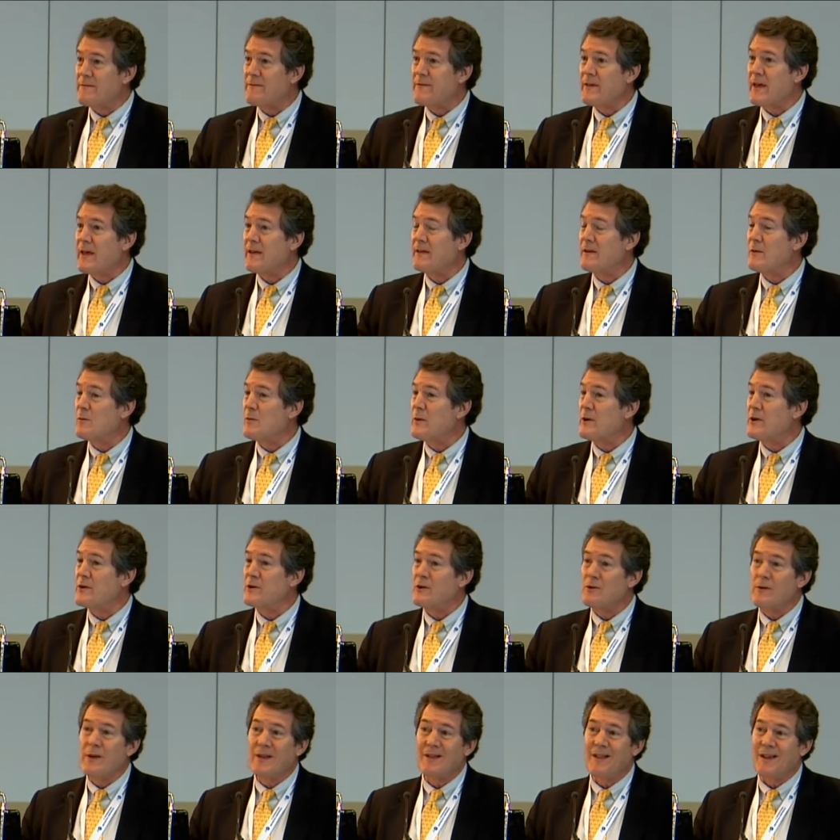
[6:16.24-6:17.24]
thing that we're
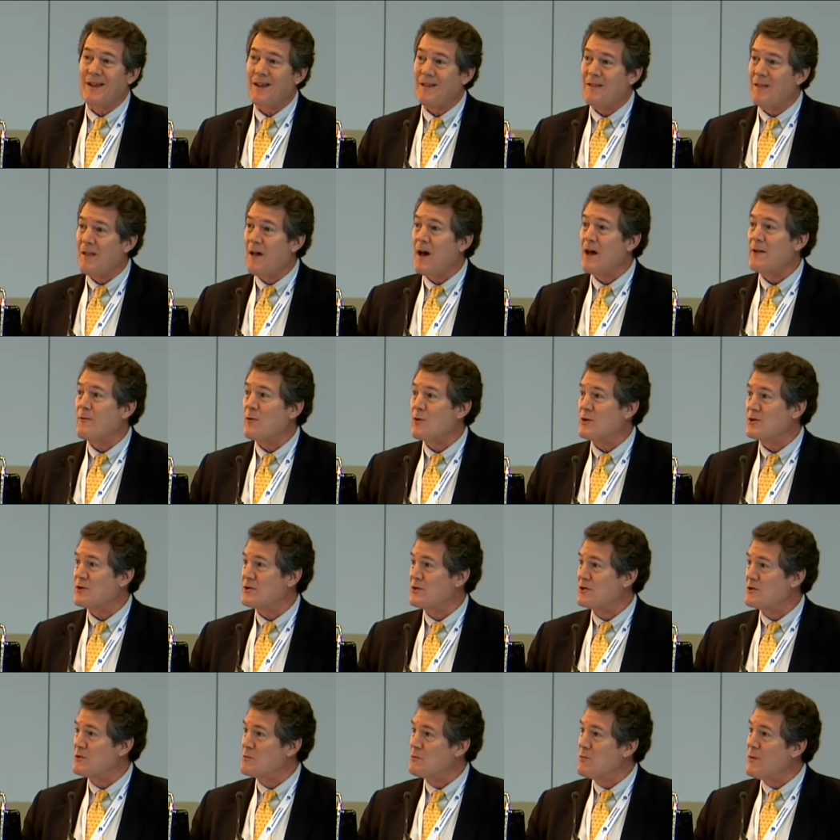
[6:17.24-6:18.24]
doing, like a lot of
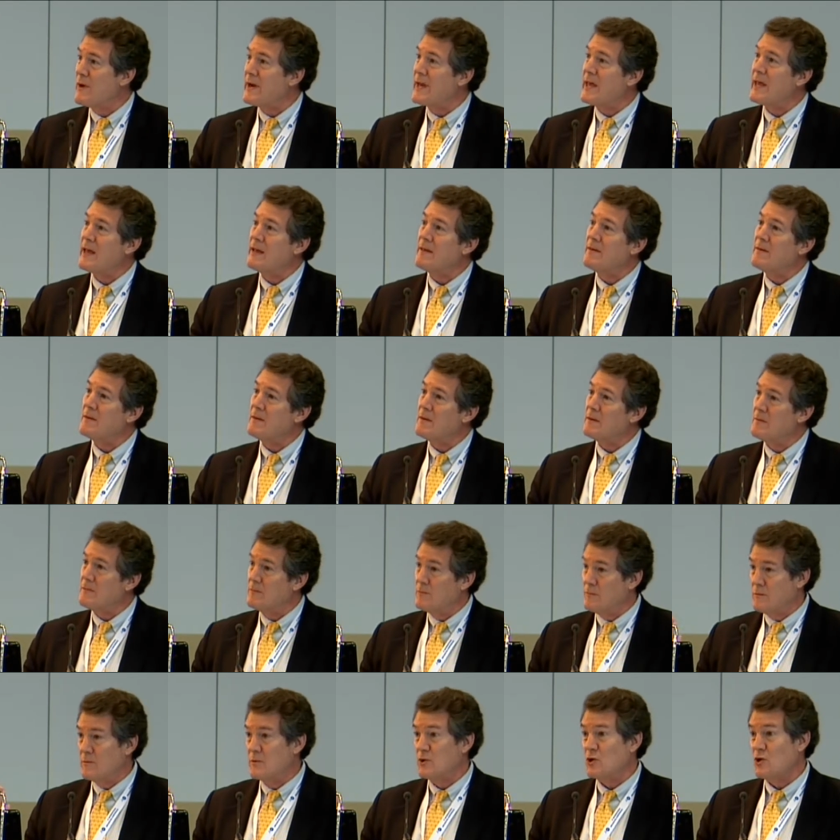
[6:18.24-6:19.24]
organizations, is bringing
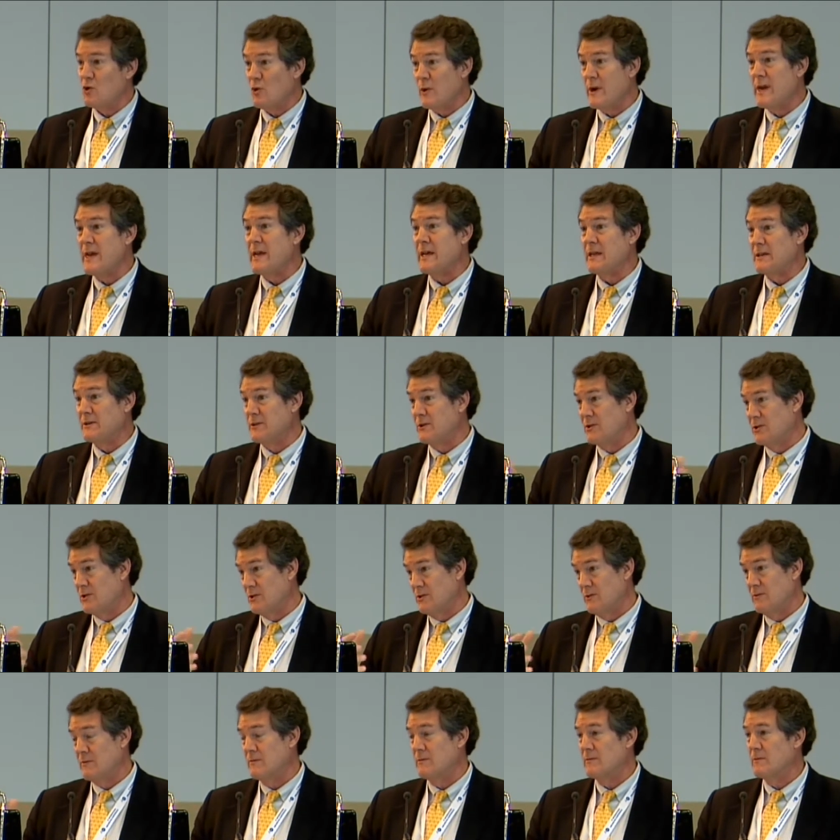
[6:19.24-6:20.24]
screens,